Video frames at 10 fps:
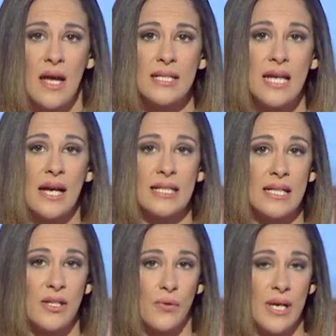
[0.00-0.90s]

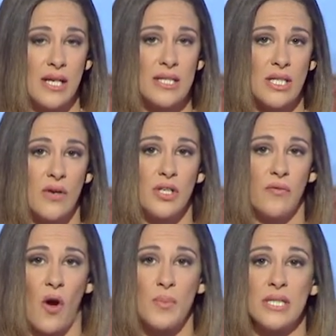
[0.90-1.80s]
targeting the Greek
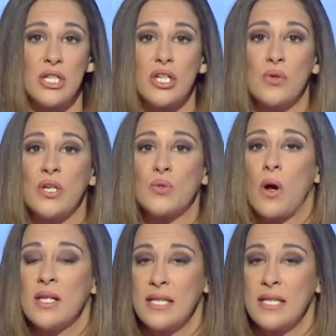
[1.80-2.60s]
conservative opposition, which was